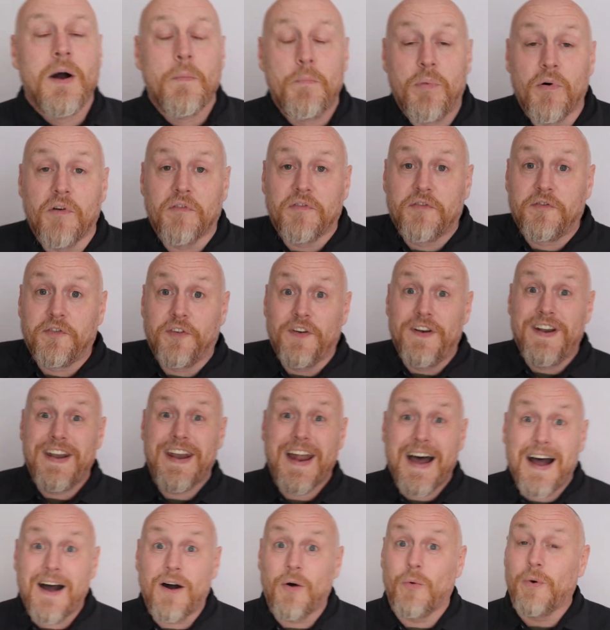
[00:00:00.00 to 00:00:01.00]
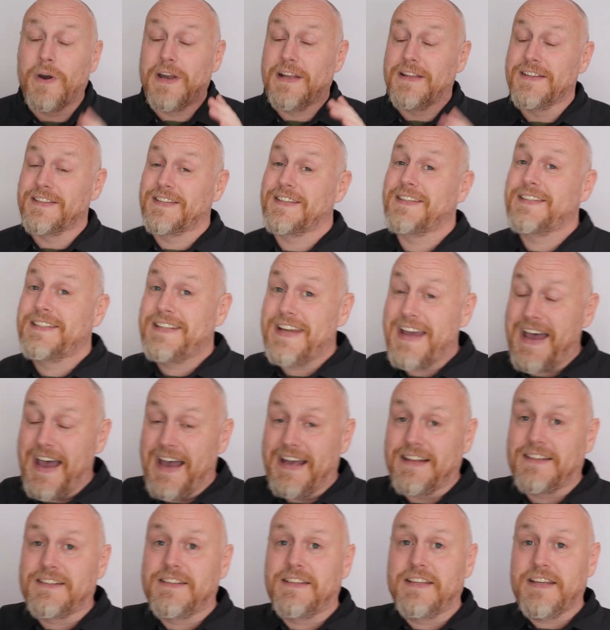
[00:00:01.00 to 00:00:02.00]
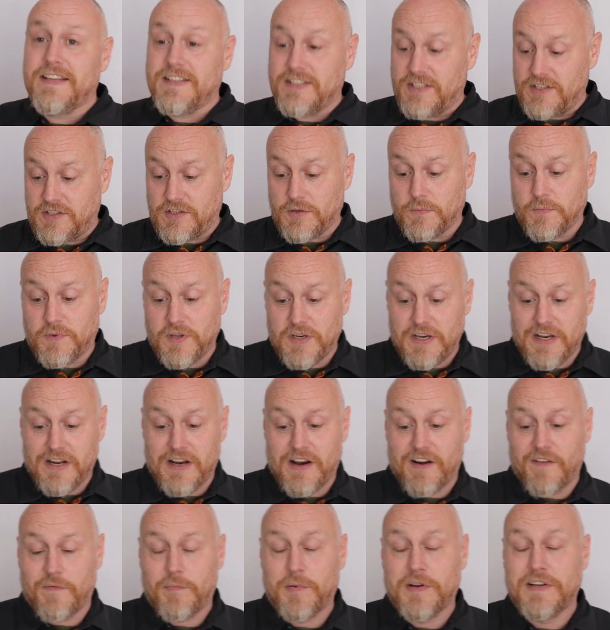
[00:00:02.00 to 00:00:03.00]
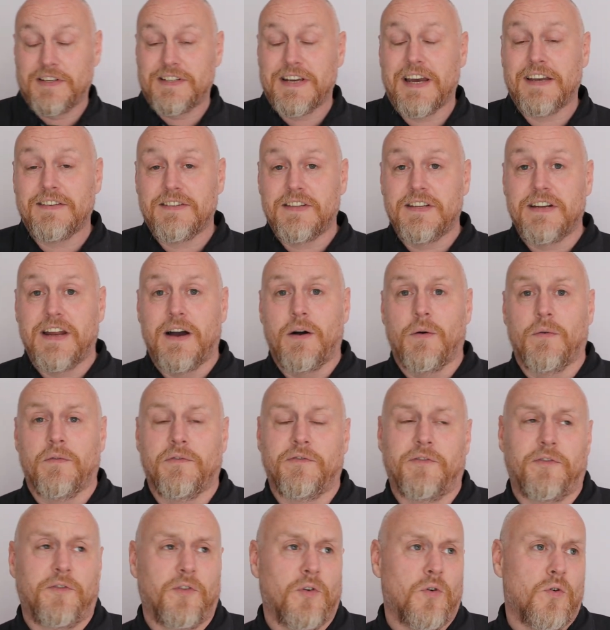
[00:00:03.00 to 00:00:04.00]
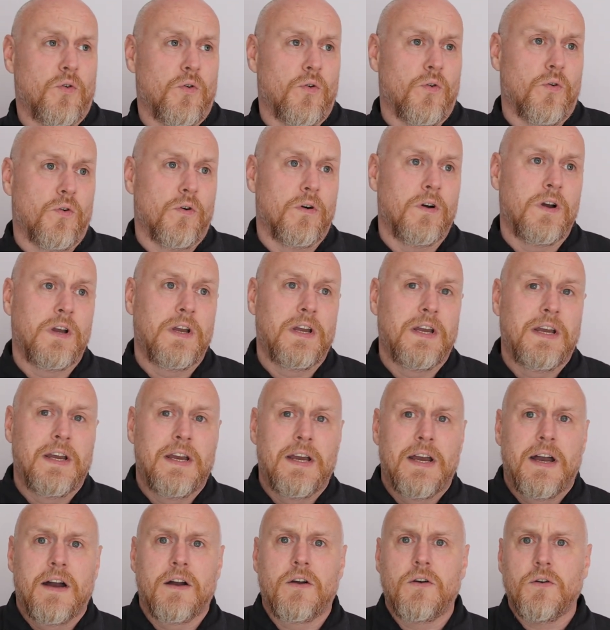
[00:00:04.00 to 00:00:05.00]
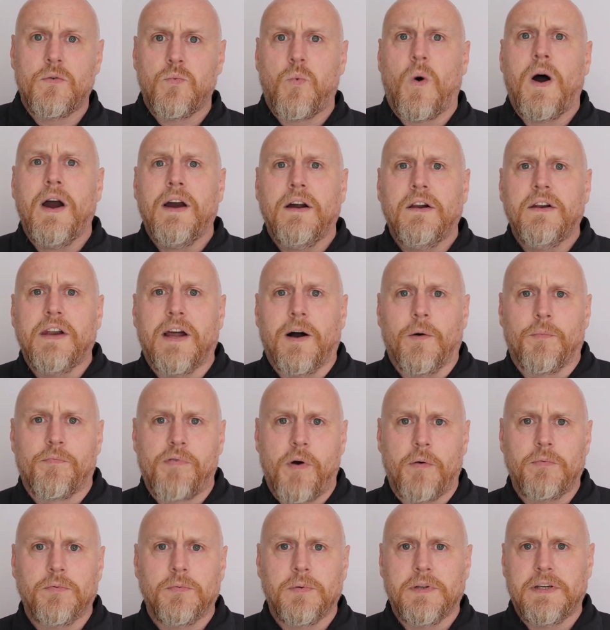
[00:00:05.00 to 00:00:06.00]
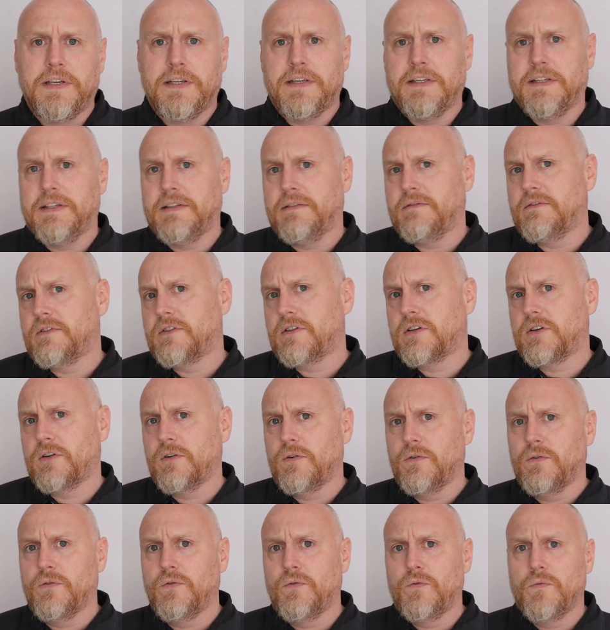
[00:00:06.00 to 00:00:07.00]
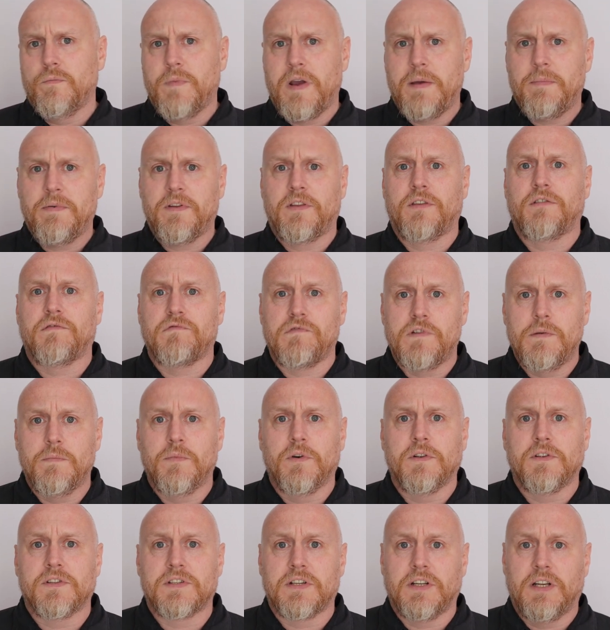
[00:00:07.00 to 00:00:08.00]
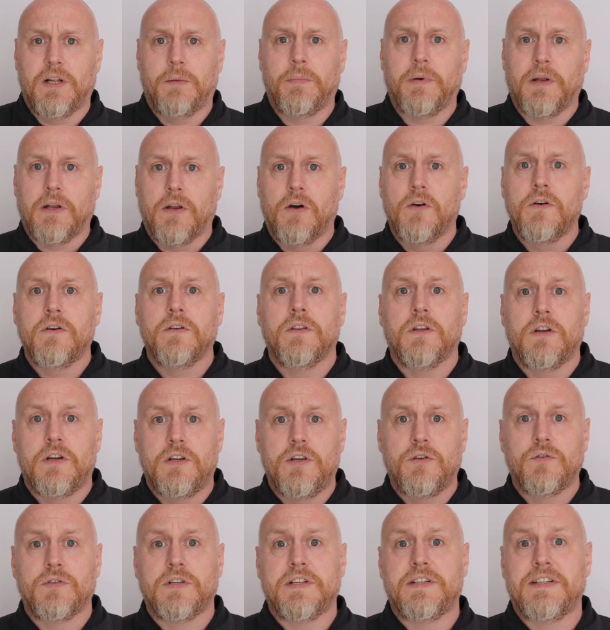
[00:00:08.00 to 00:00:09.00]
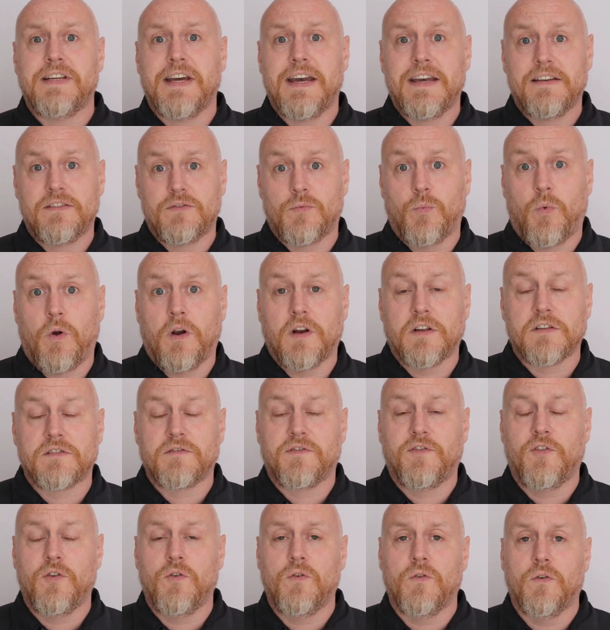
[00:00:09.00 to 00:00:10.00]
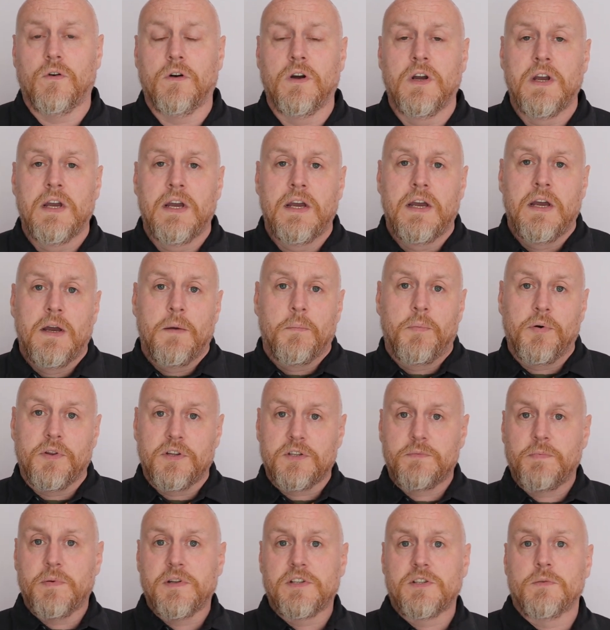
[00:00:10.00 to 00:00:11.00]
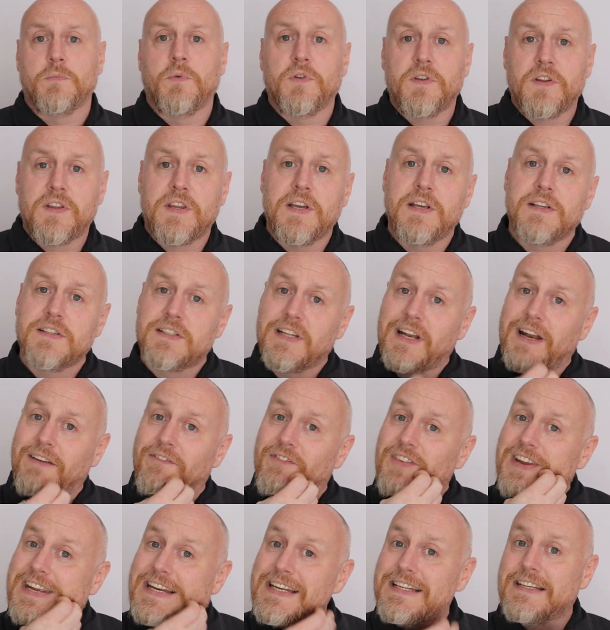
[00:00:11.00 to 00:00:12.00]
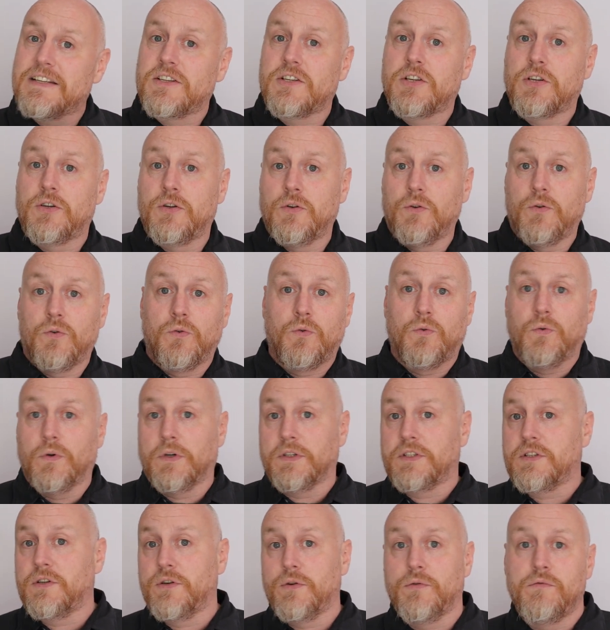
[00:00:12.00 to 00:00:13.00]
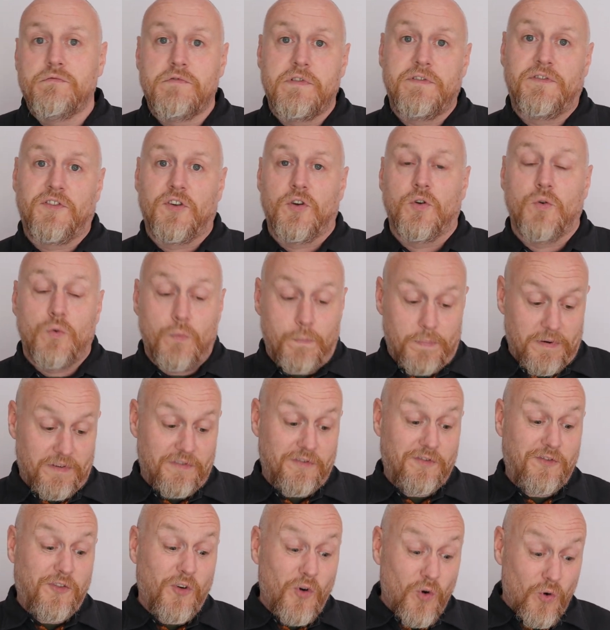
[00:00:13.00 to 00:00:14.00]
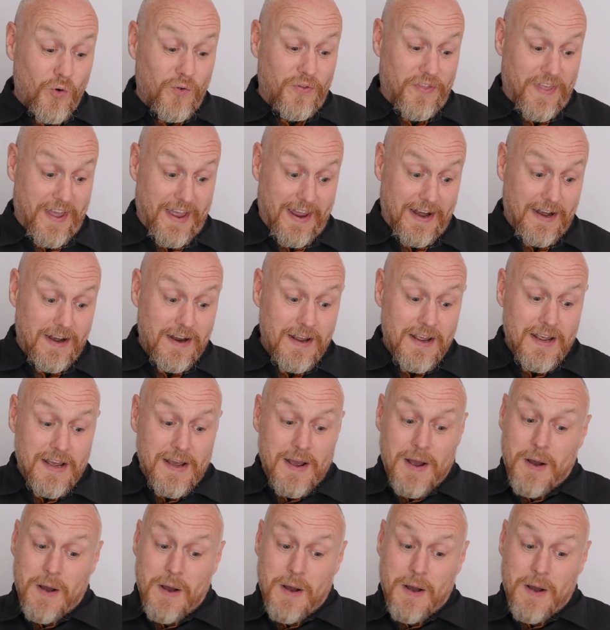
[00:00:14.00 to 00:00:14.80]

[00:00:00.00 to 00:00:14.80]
But for now, instead, this is something that I've been testing out for a good while now, probably 2 maybe 3 months, a little bit longer than I usually test wallets for, but there's been some other things that I've needed to review before then.